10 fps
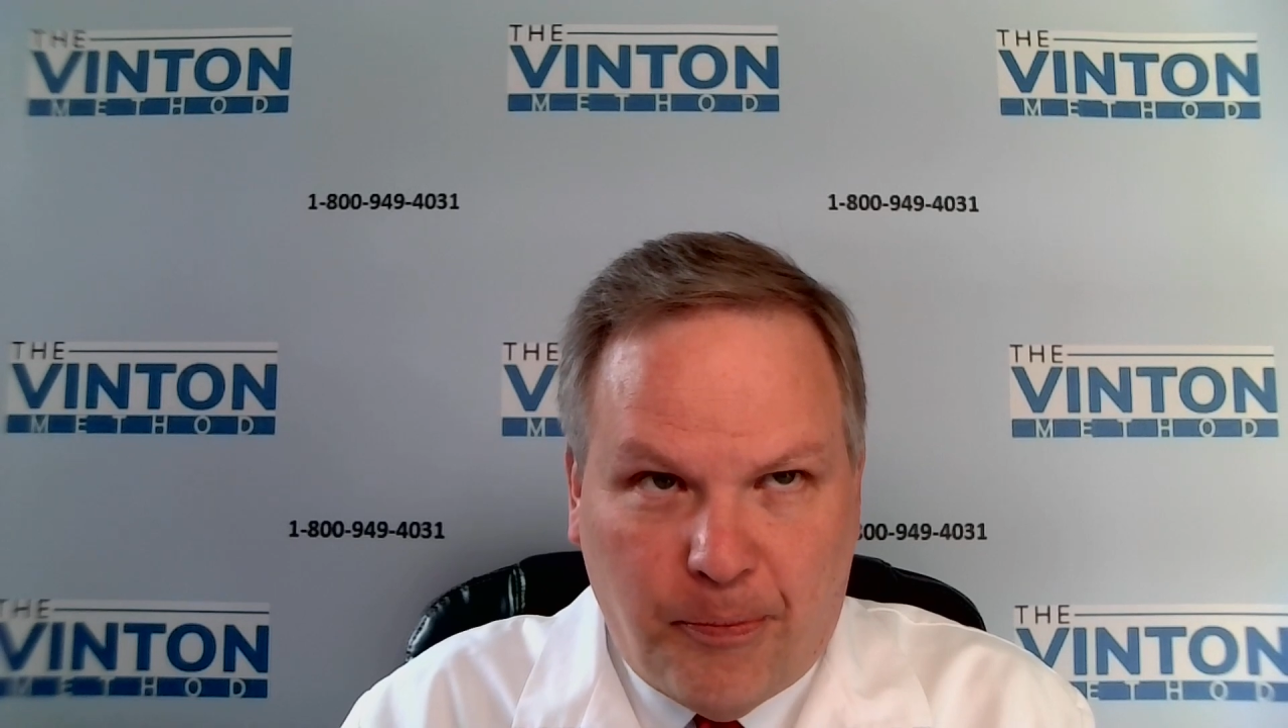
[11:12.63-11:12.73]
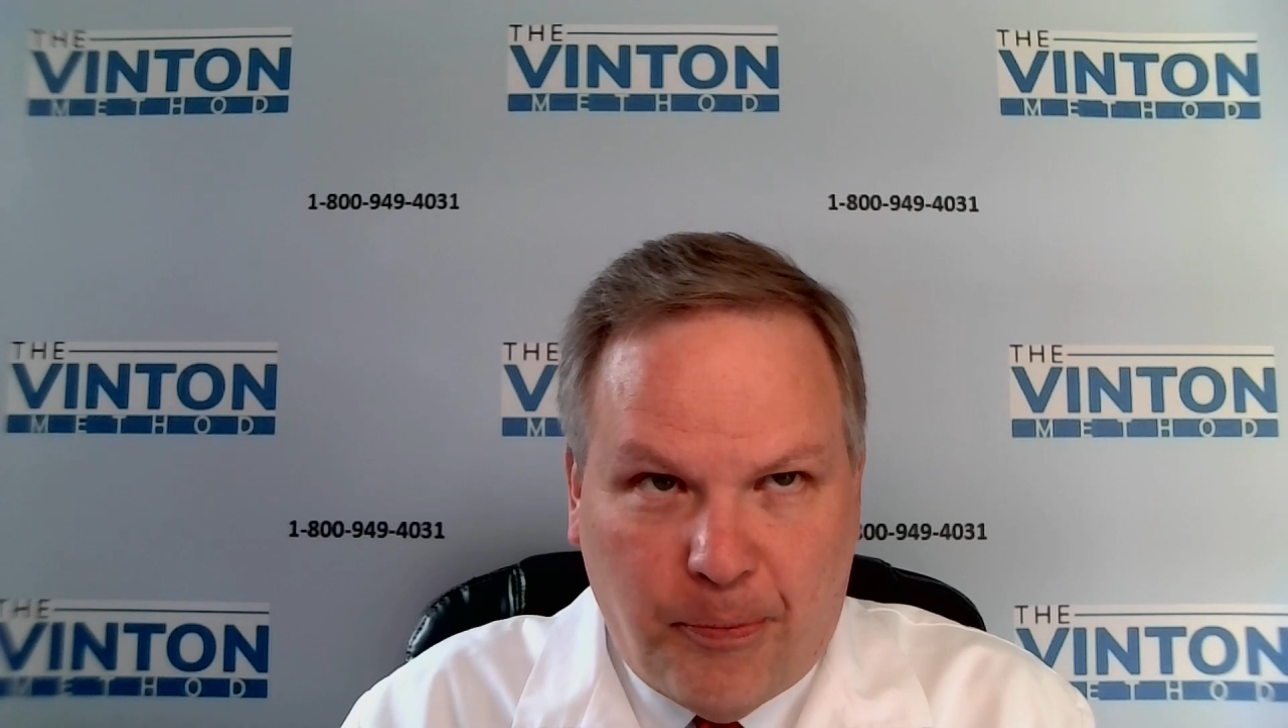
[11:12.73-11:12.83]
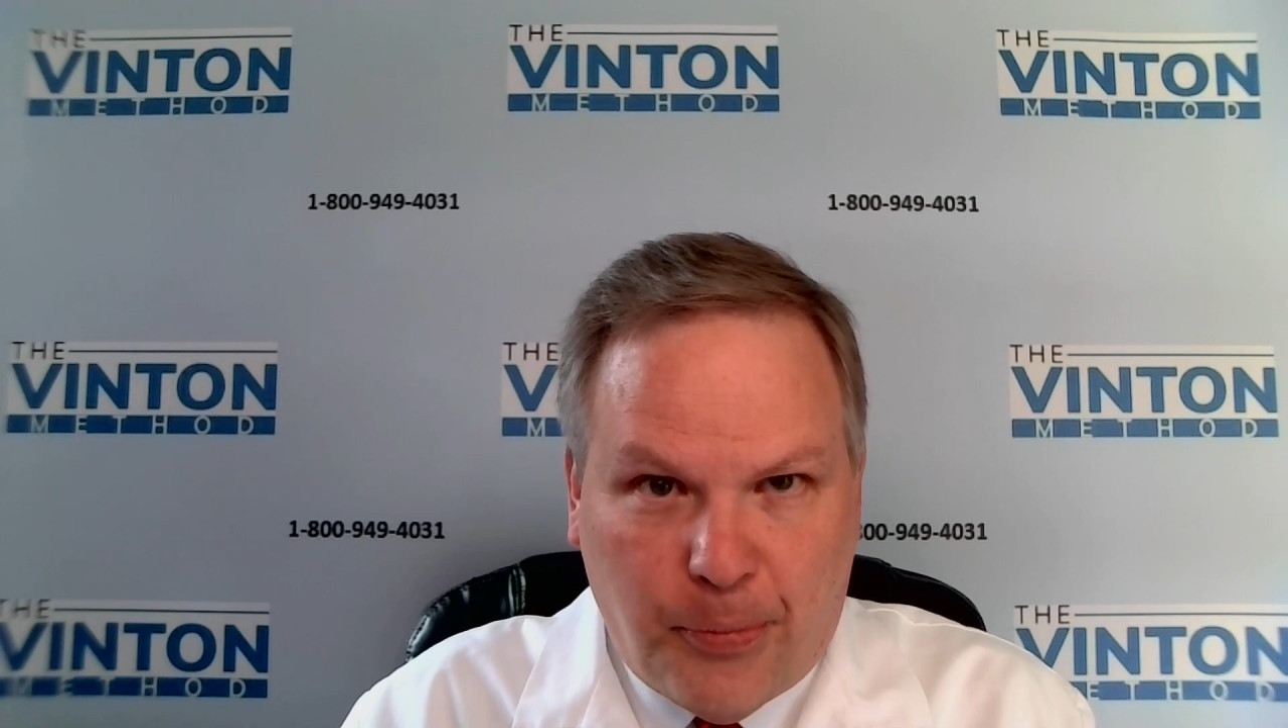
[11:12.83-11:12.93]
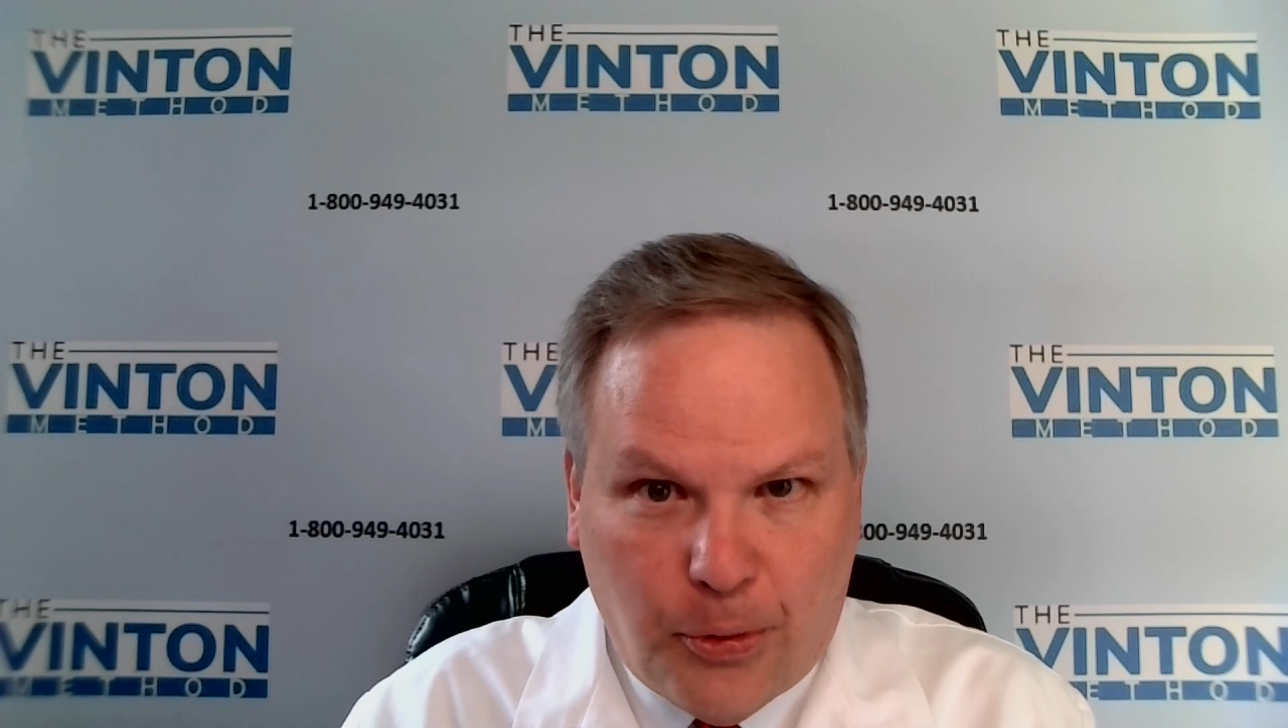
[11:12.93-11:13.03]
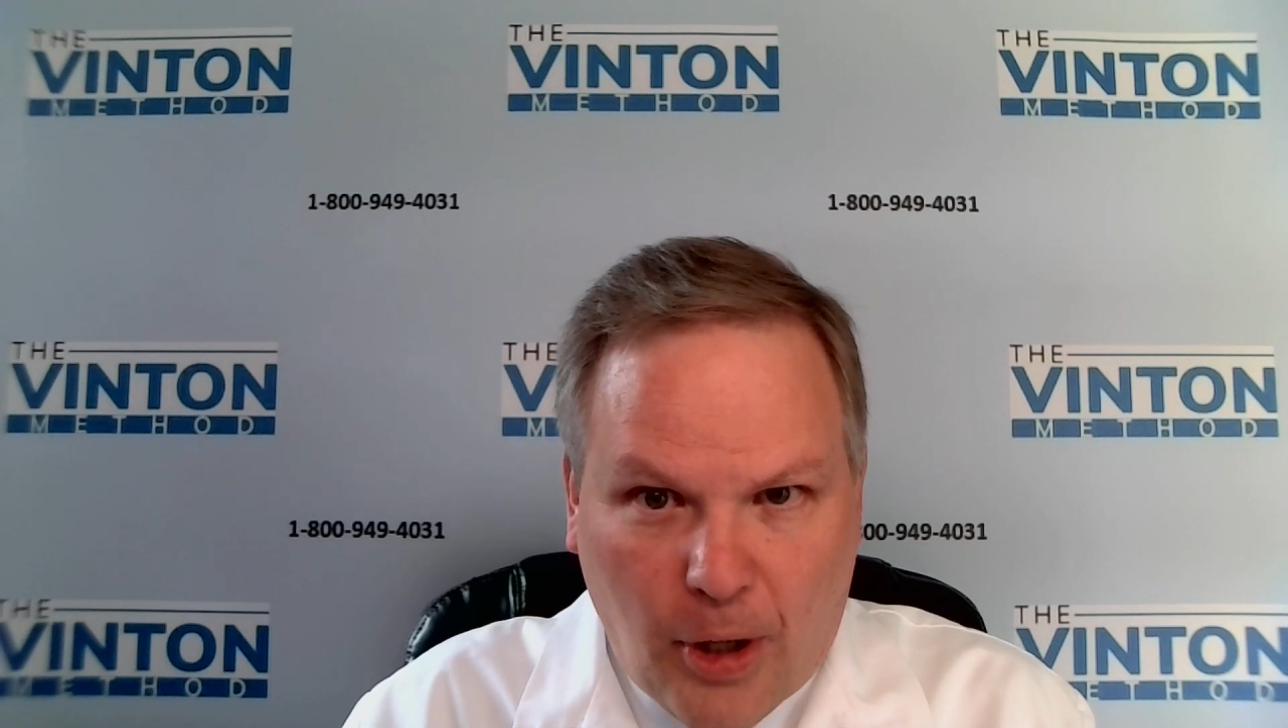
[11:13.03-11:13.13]

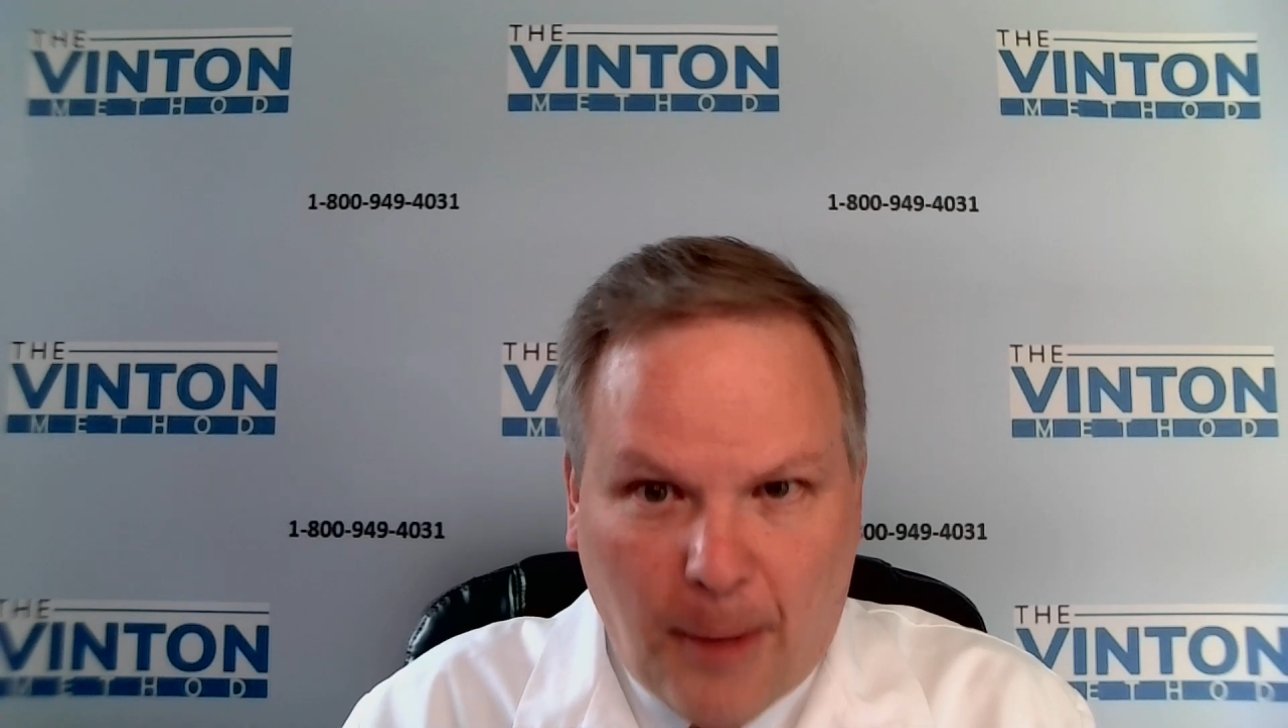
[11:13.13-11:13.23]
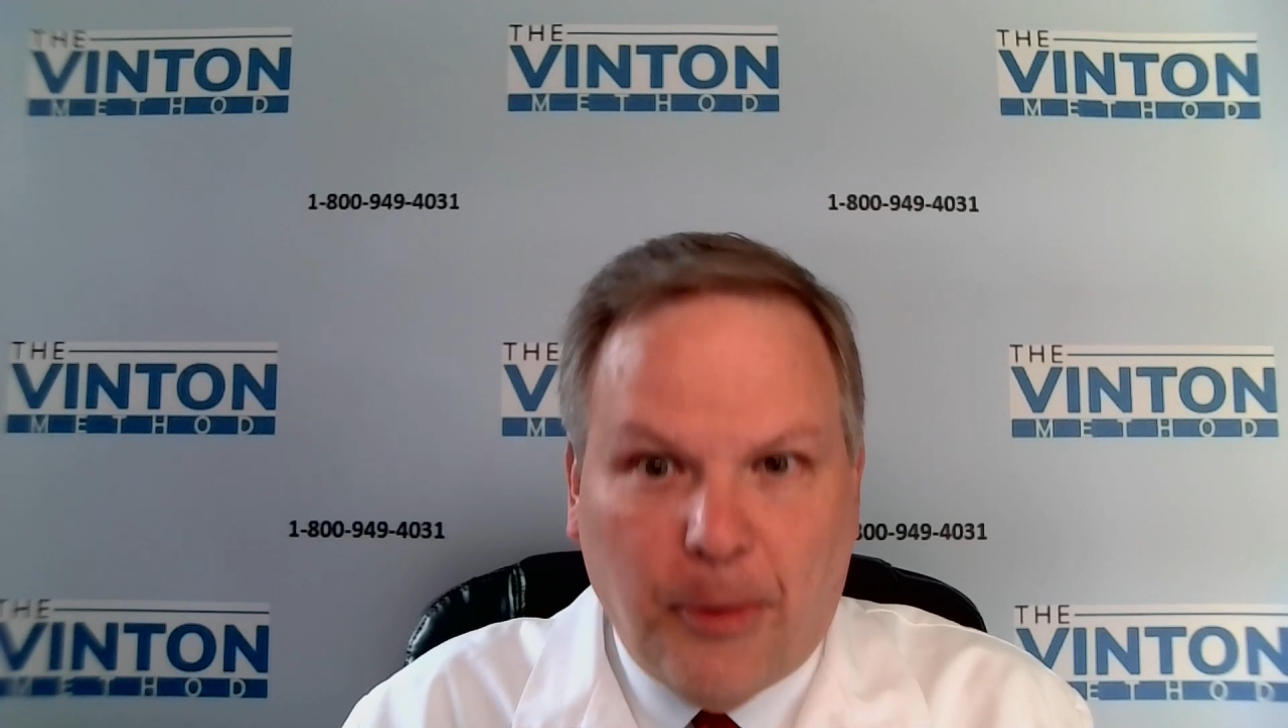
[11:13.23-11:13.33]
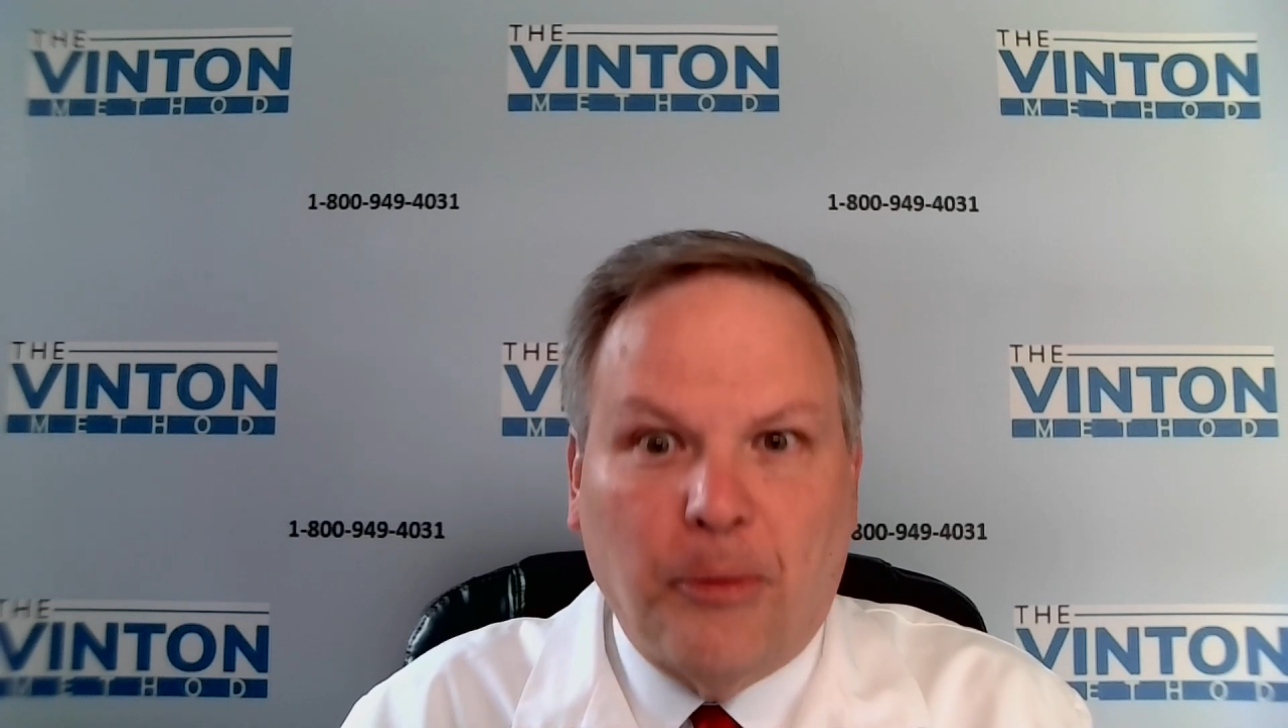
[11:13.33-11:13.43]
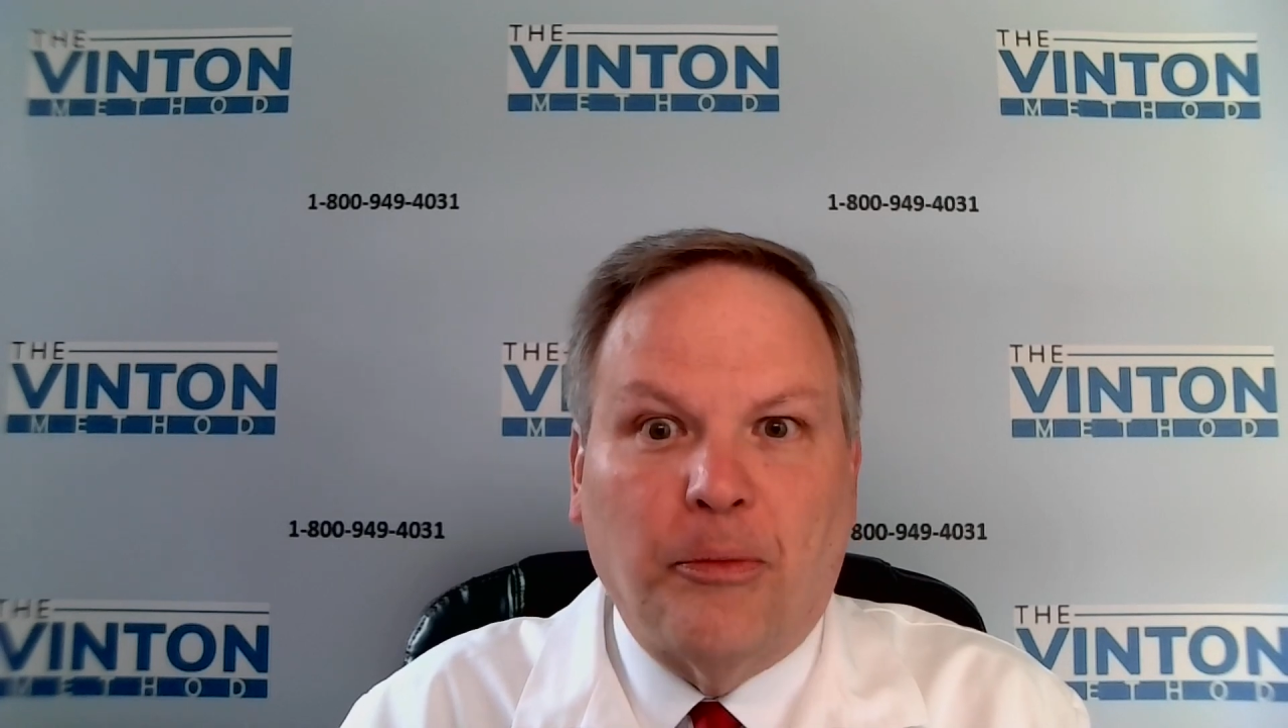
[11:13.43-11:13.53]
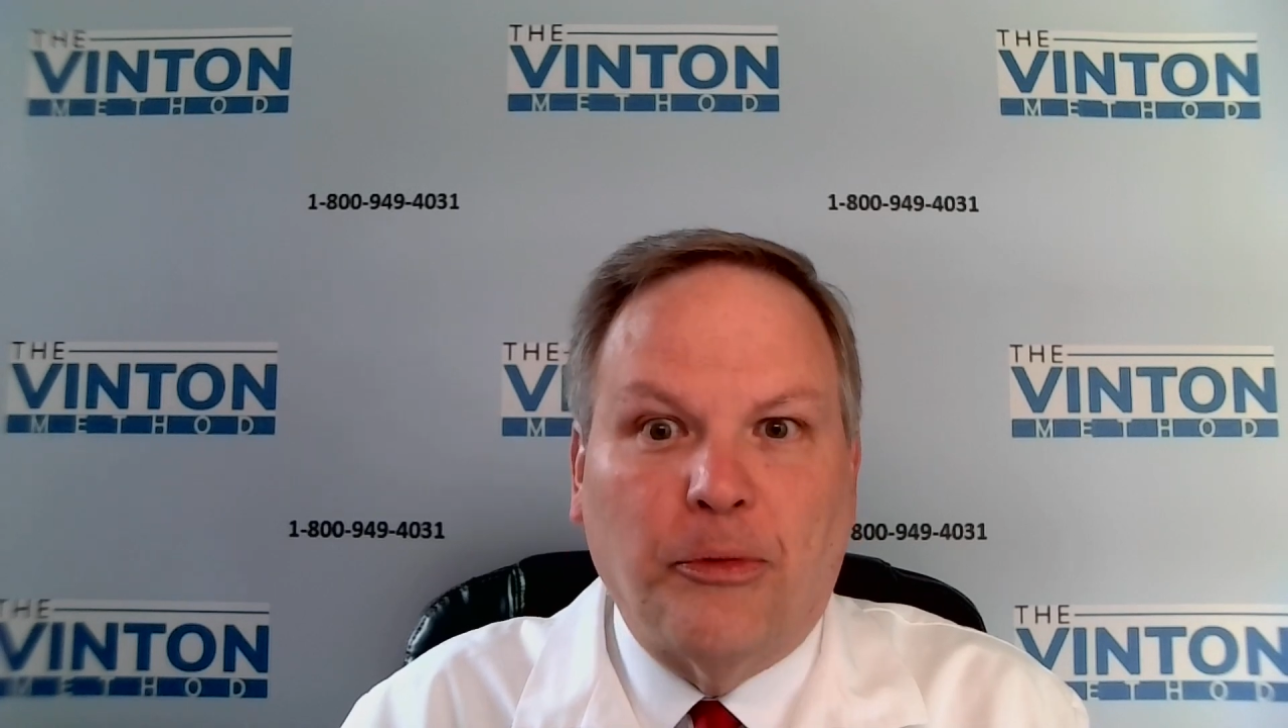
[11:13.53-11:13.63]
proper